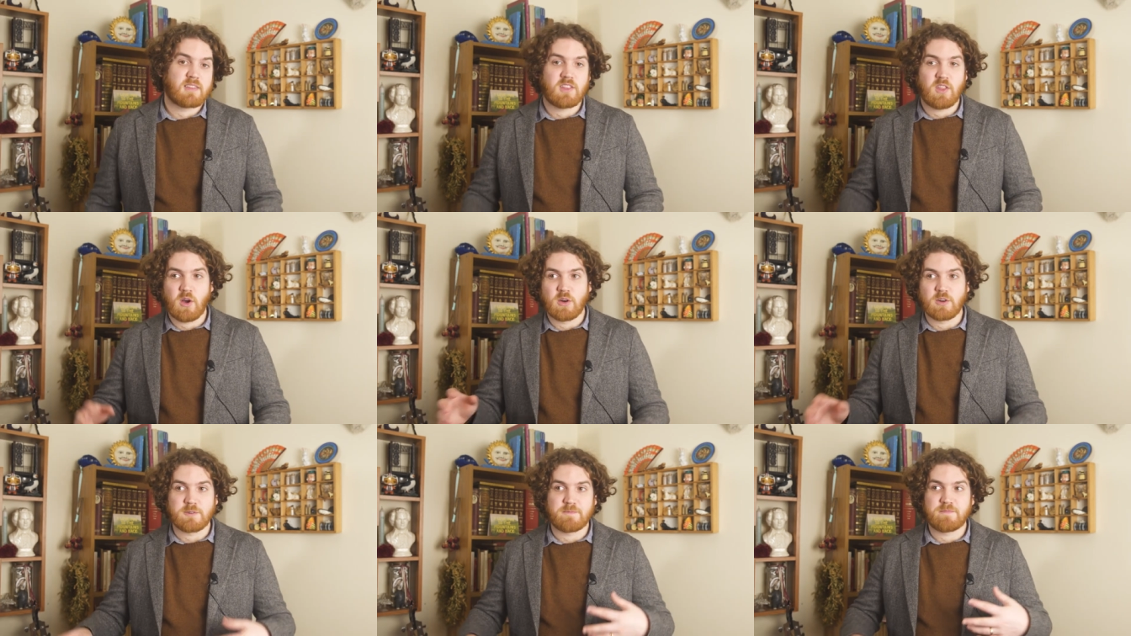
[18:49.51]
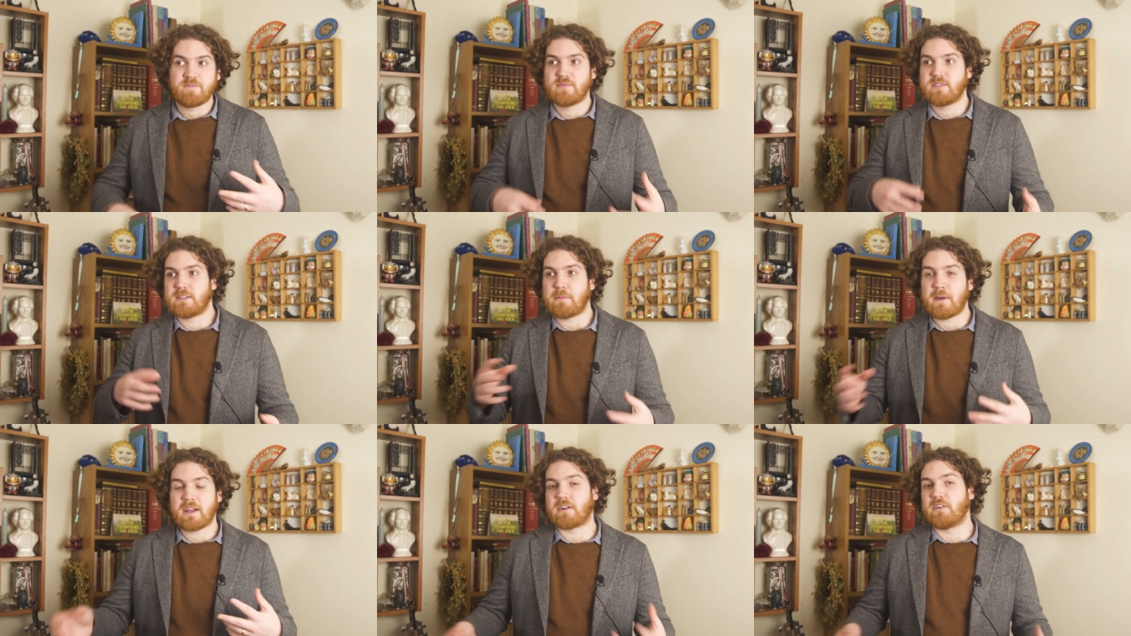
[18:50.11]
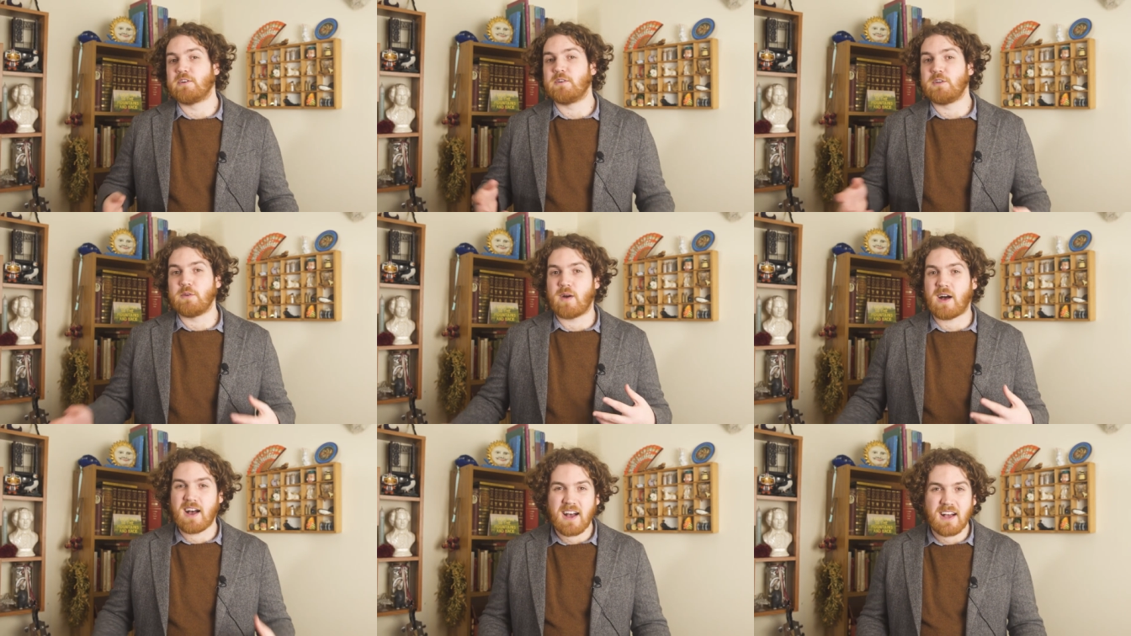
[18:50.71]
Though, depending on who
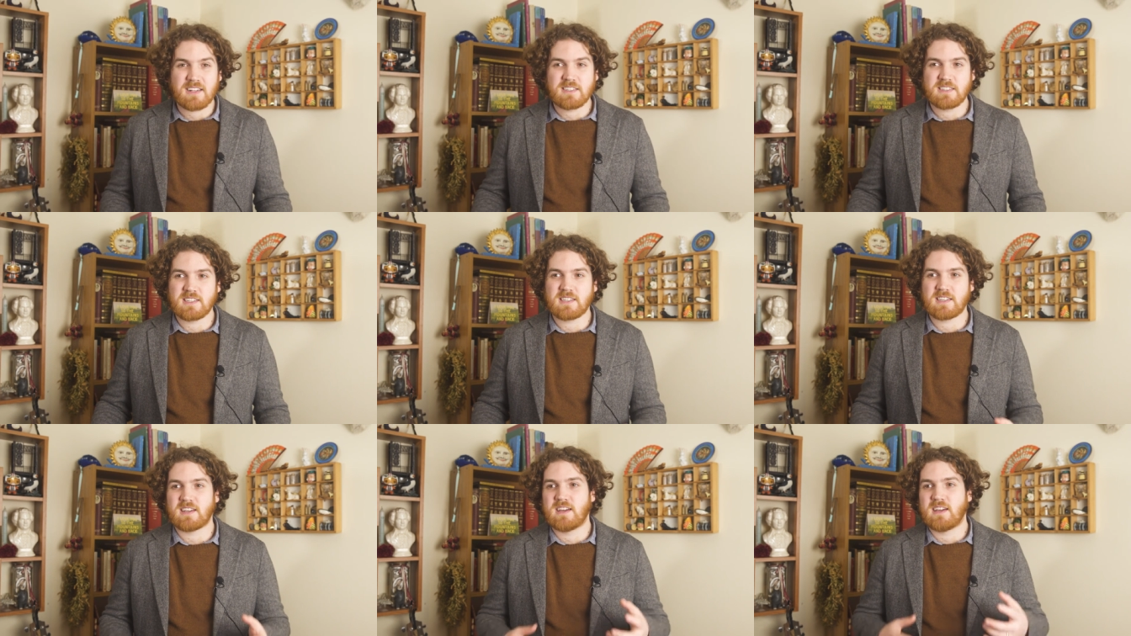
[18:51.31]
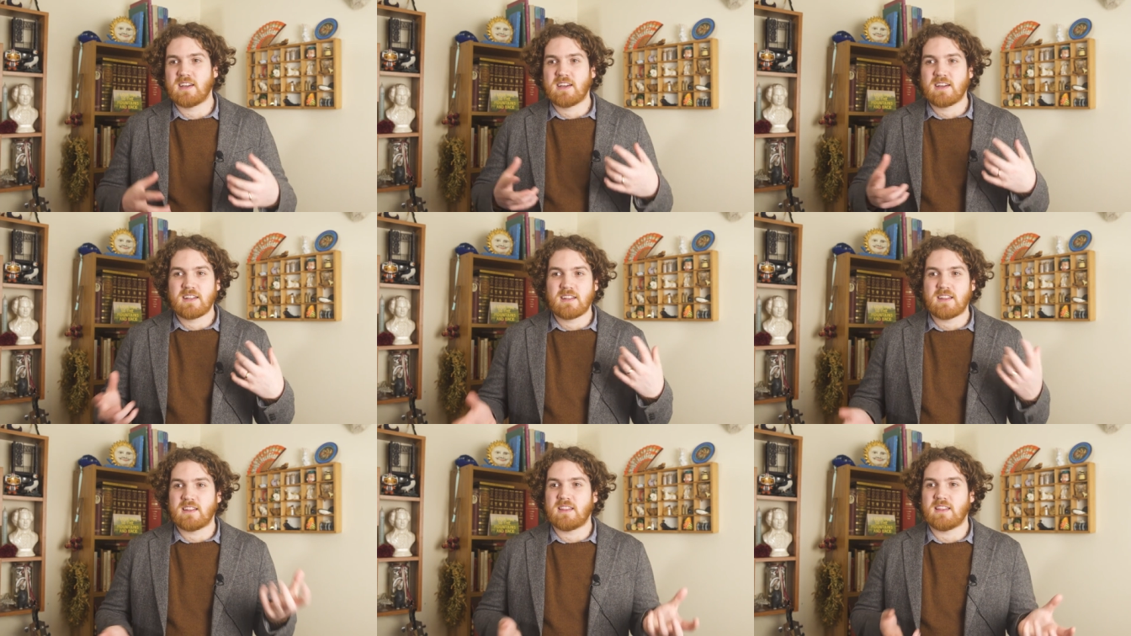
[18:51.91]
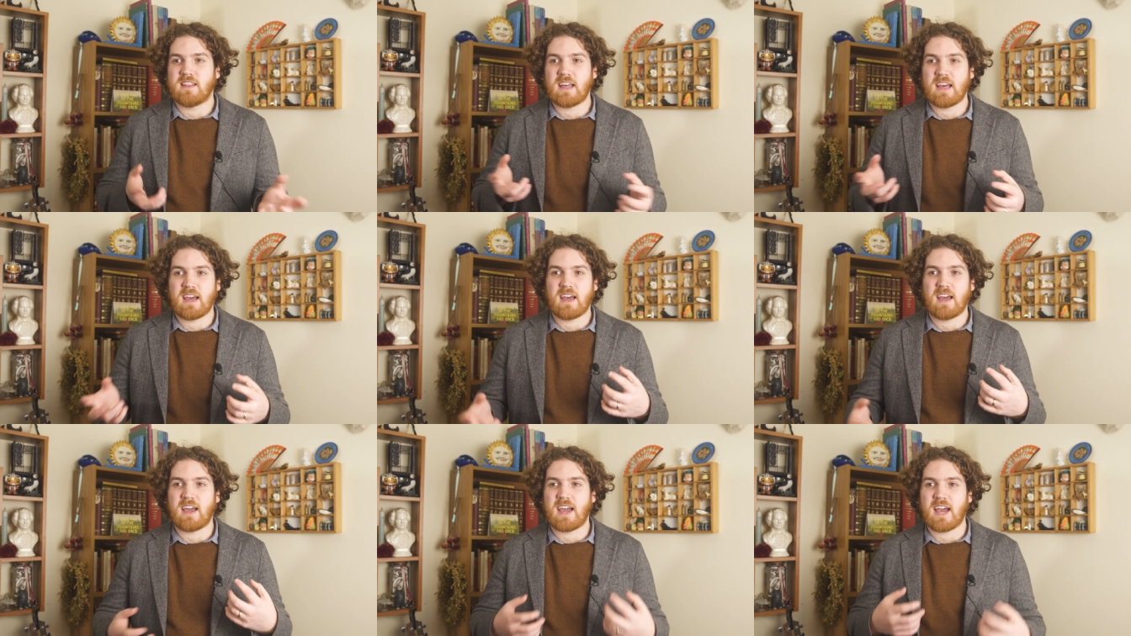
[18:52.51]
you ask,
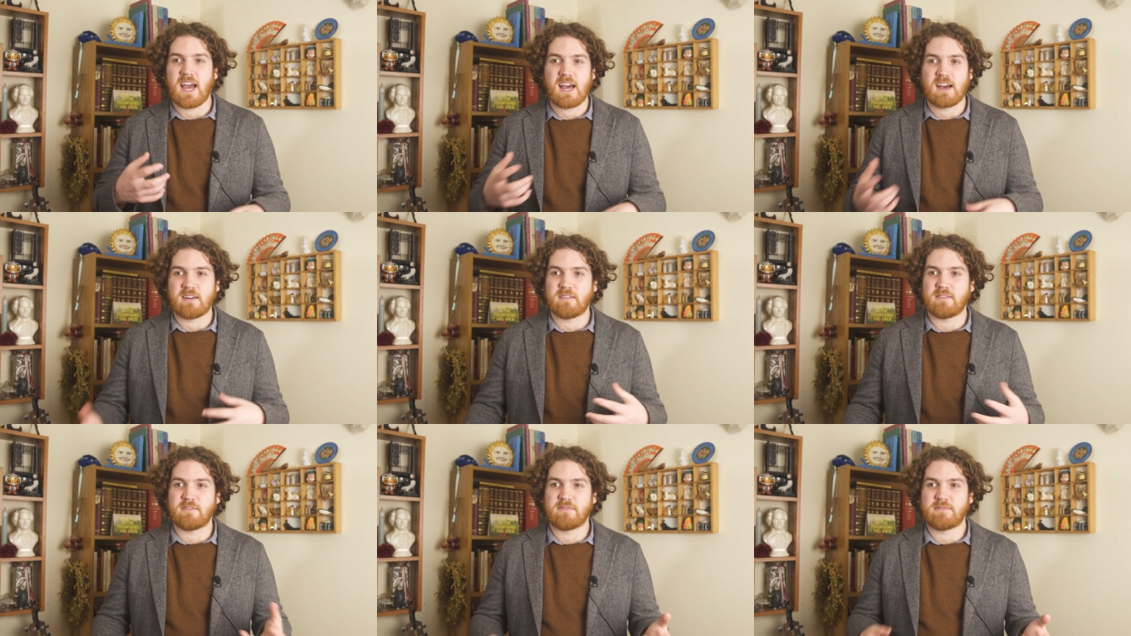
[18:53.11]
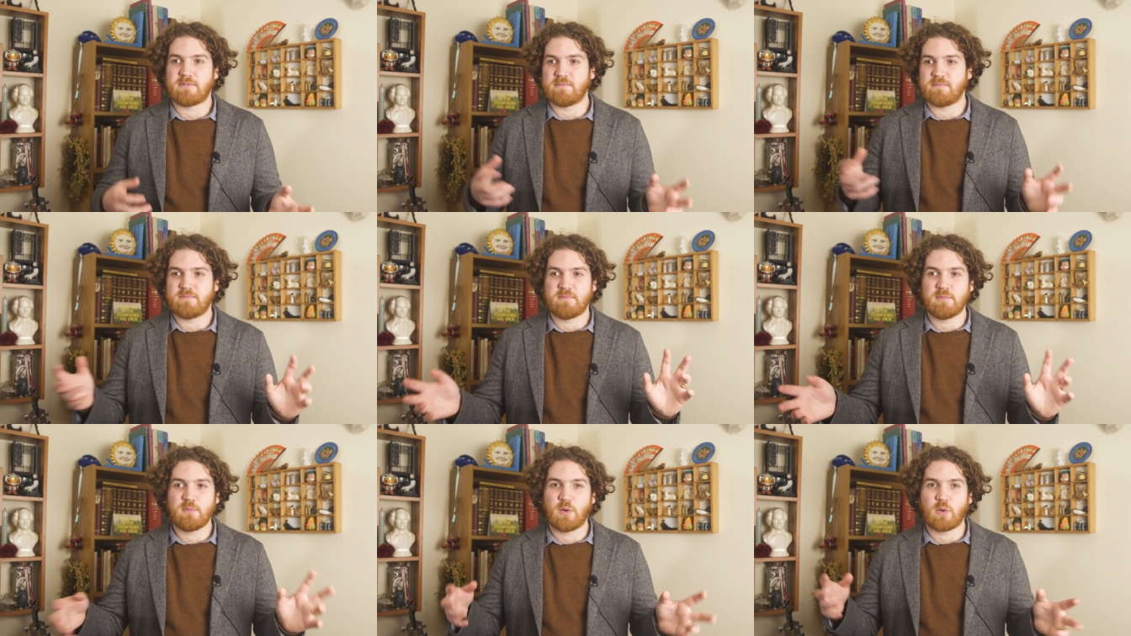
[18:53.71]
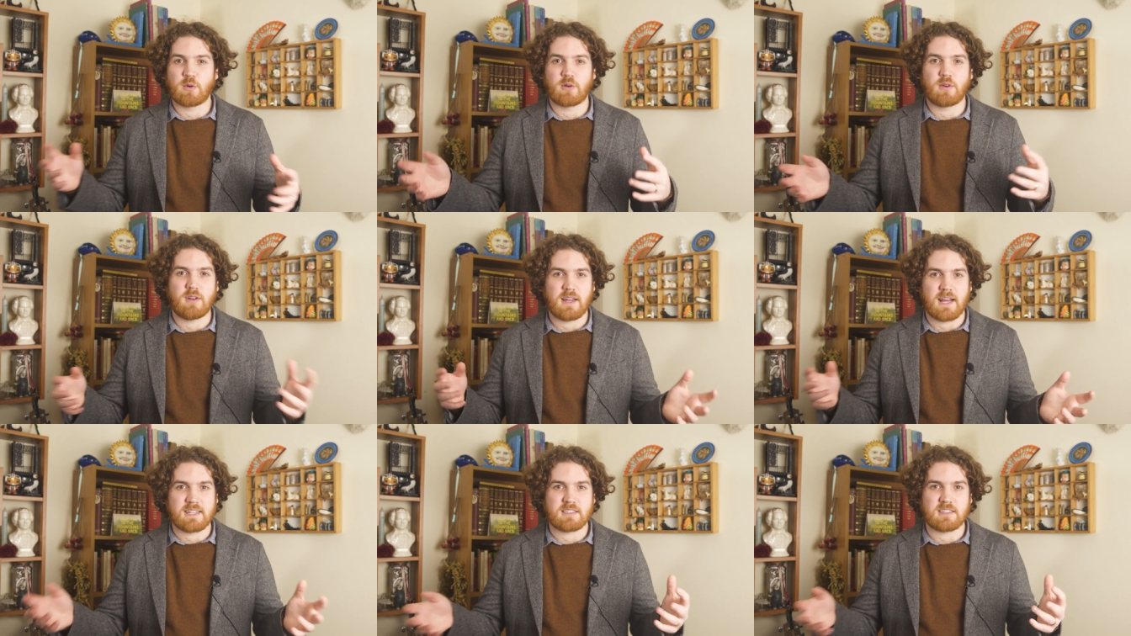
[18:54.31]
they have more or
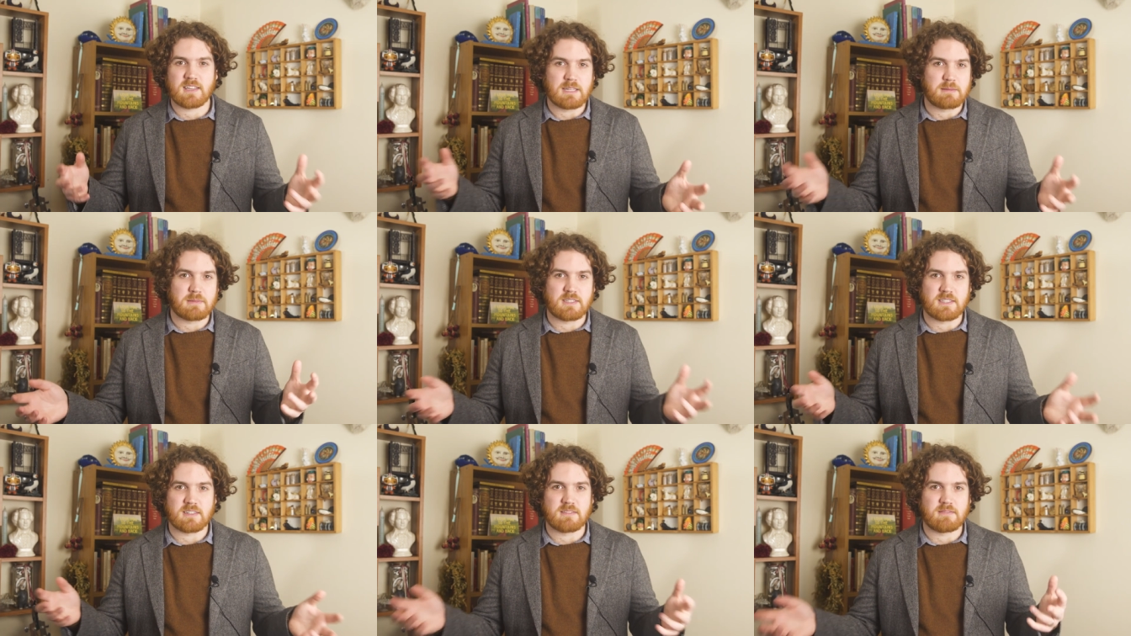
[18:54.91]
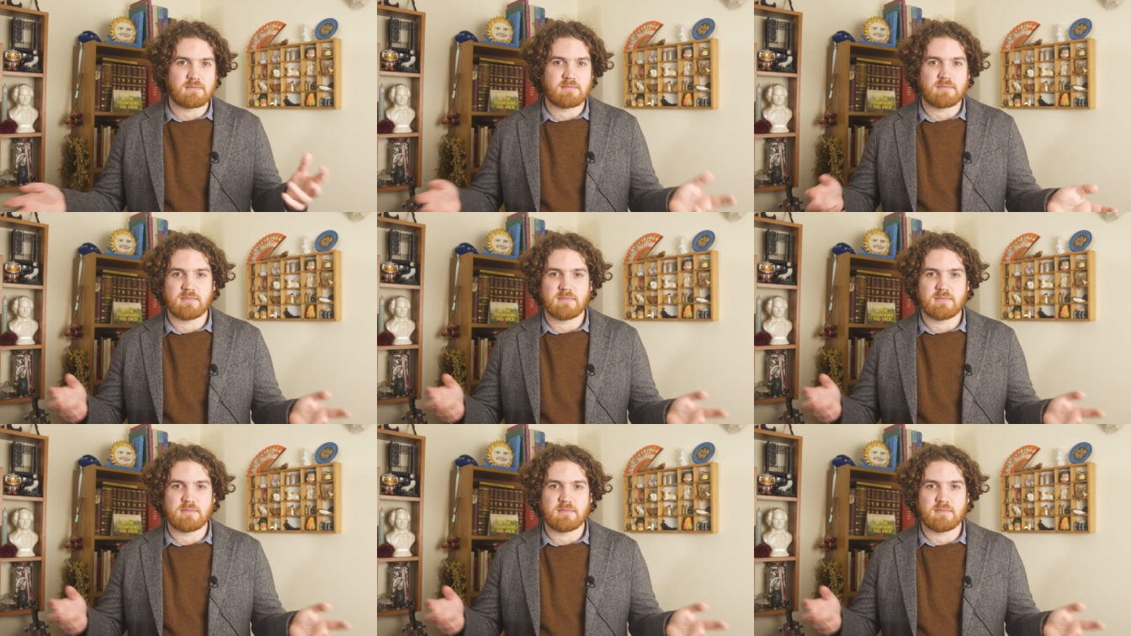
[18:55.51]
less limited